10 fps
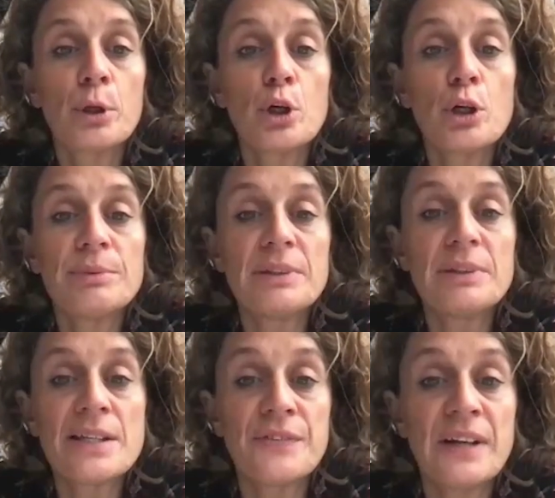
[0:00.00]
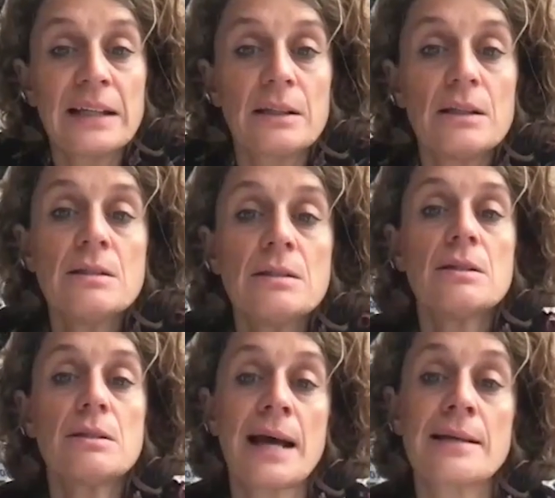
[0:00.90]
Preventive
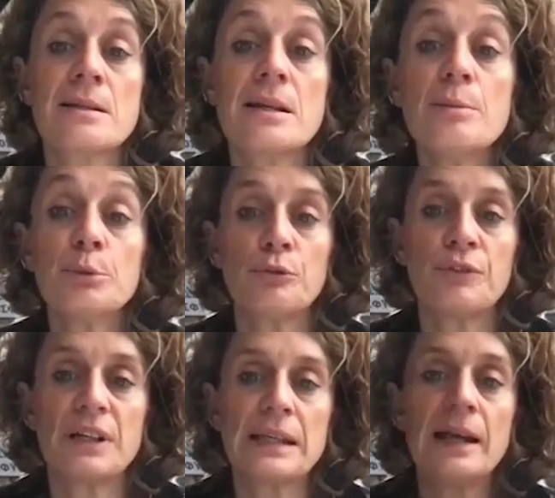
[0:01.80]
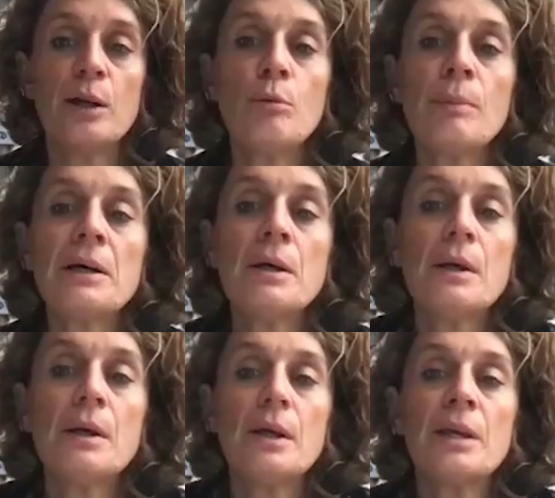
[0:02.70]
detention, profiling,
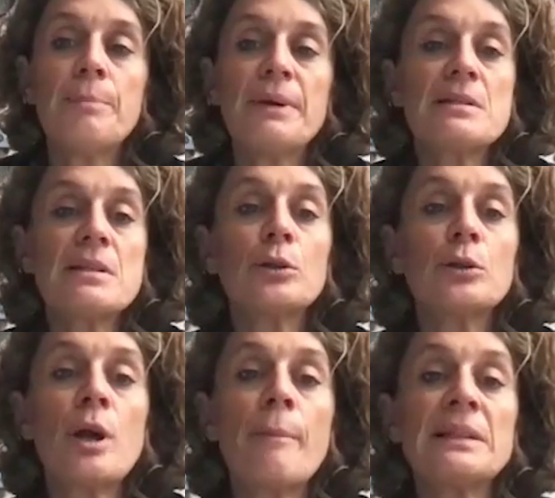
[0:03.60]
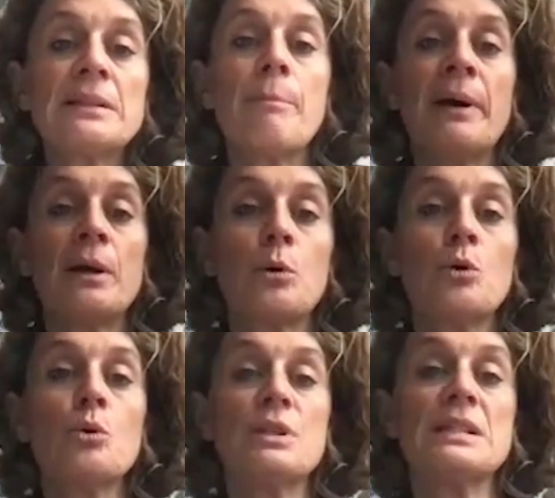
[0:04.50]
state-of-the-art surveillance and
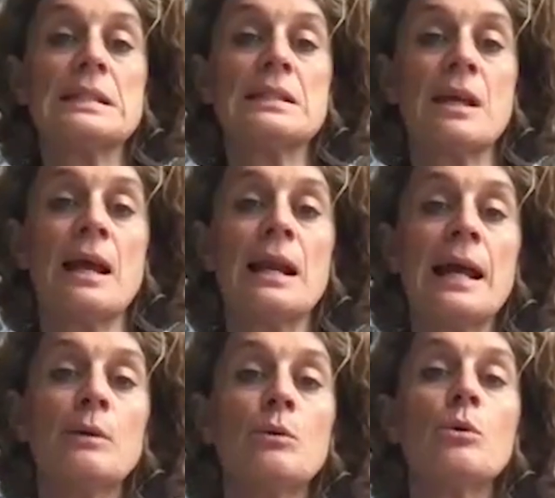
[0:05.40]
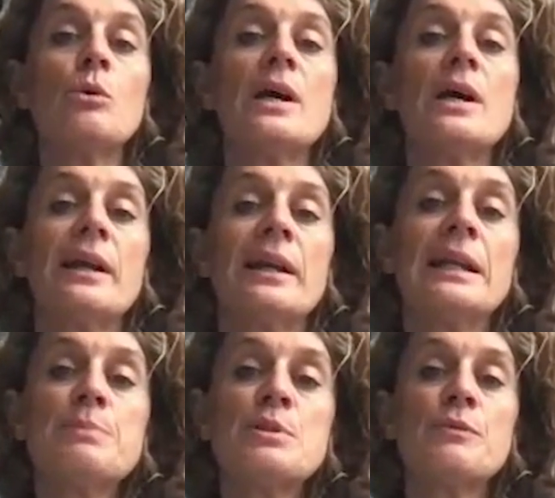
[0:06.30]
control measures,
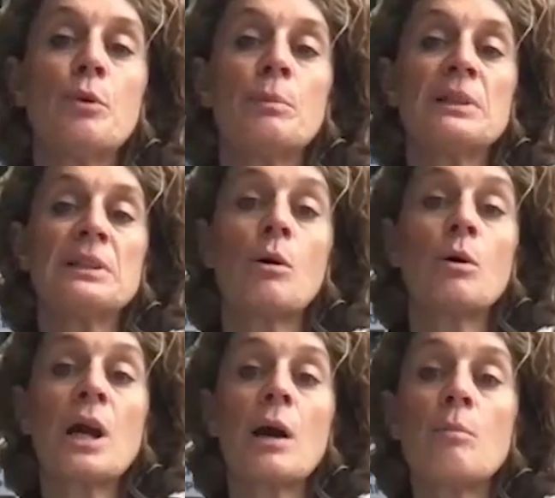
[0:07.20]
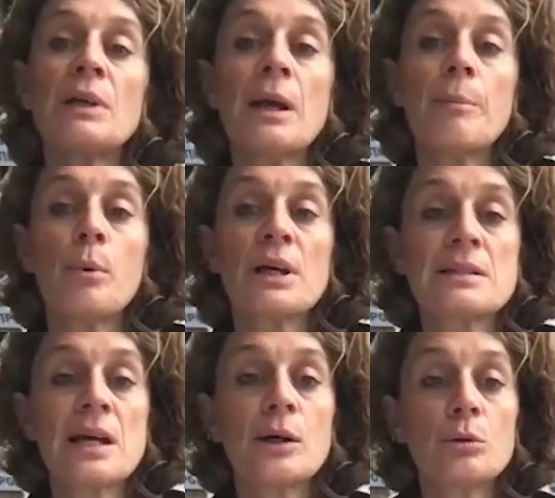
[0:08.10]
collection of biometric data even
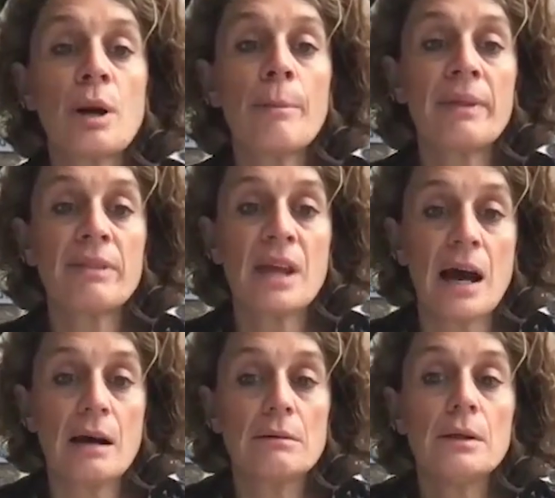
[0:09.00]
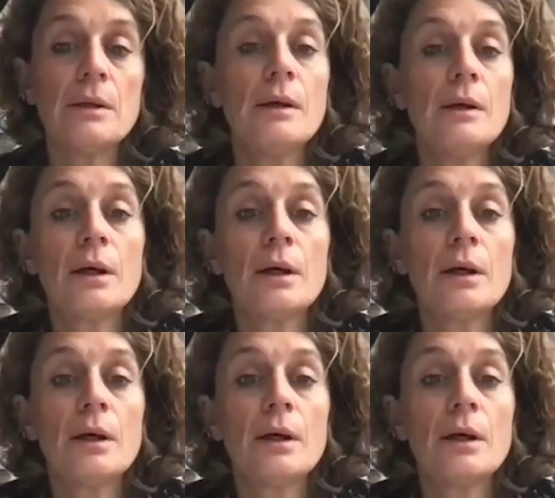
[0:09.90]
from 6-year-old children,